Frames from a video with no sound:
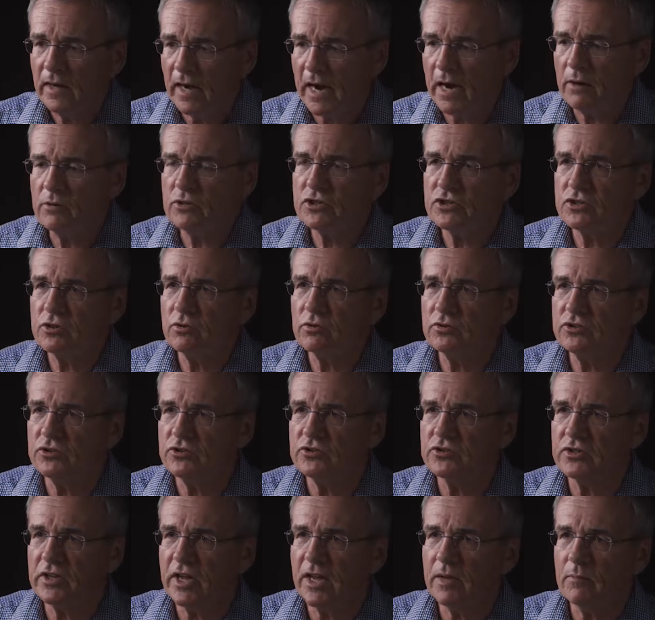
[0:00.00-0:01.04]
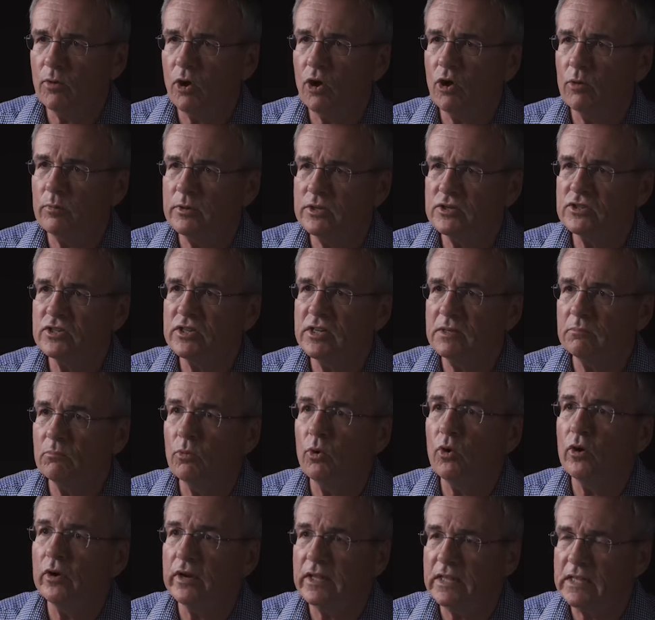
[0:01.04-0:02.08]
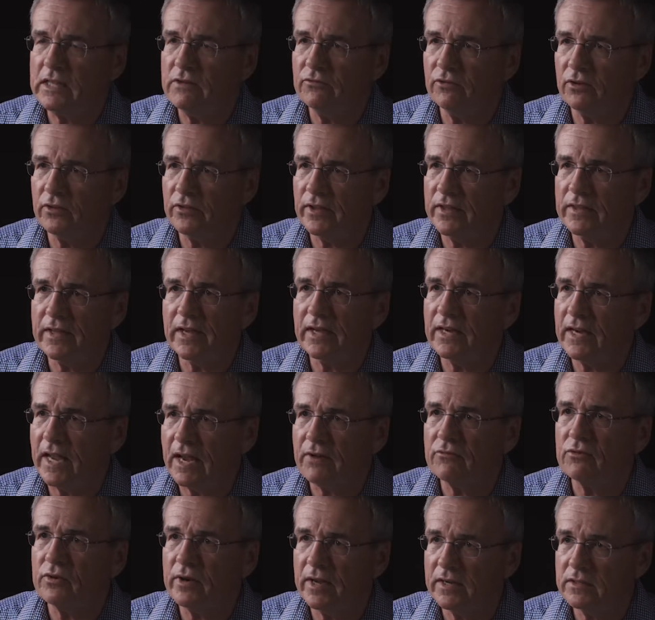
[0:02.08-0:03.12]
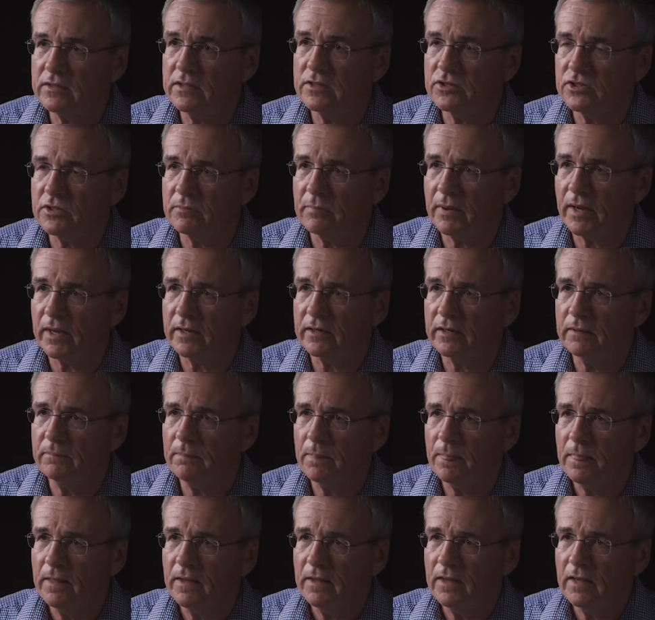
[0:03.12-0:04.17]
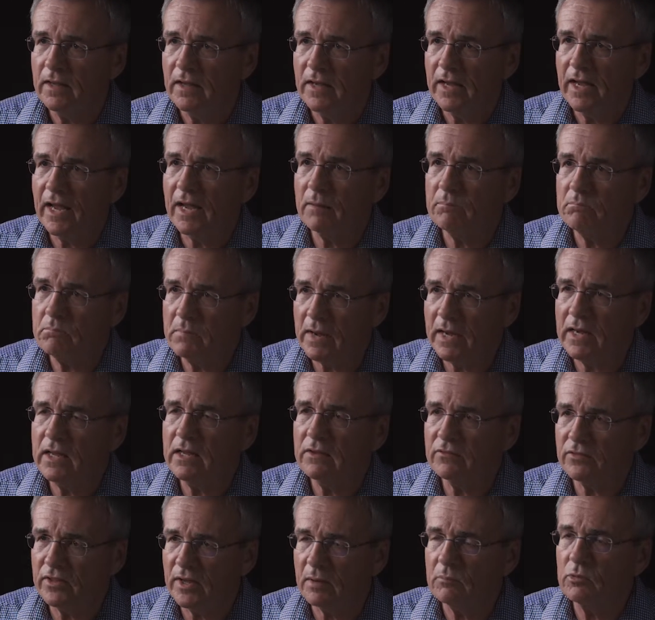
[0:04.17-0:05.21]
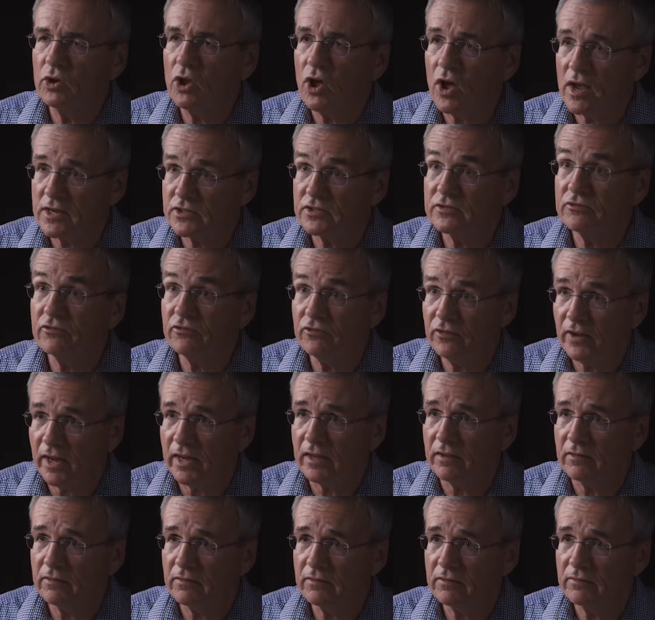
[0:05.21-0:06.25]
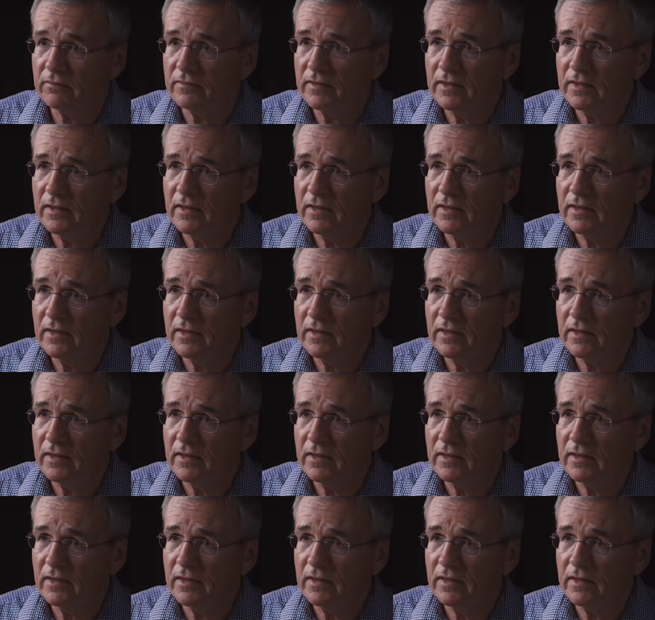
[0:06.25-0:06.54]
Our soldiers came home and seen more evil than they had ever anticipated. And many of them lost faith.